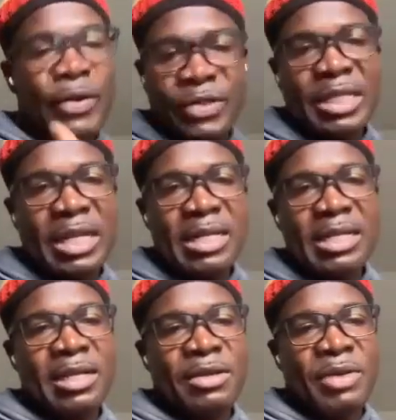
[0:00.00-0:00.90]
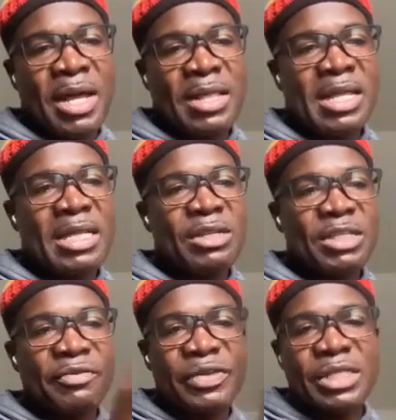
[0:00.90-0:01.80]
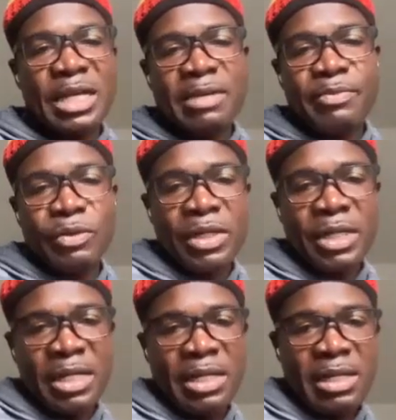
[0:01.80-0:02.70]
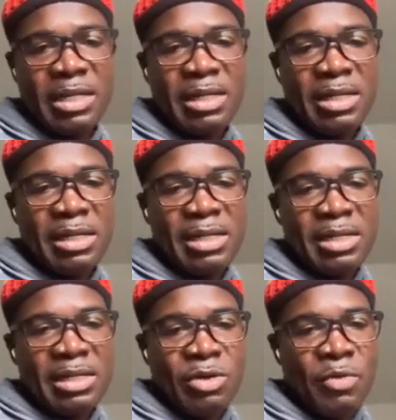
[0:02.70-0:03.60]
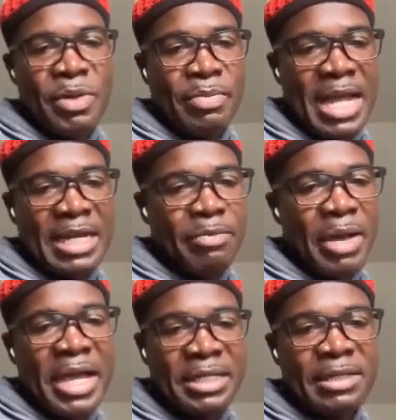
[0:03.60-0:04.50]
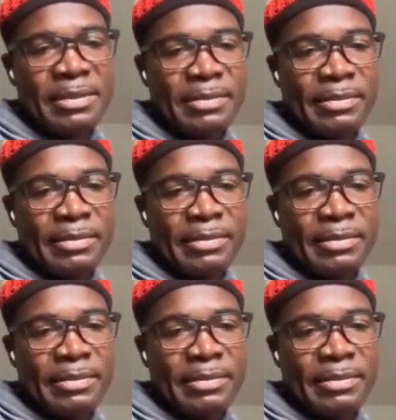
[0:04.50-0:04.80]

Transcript: personality rather than just the physical beauty. Don't be blinded by it.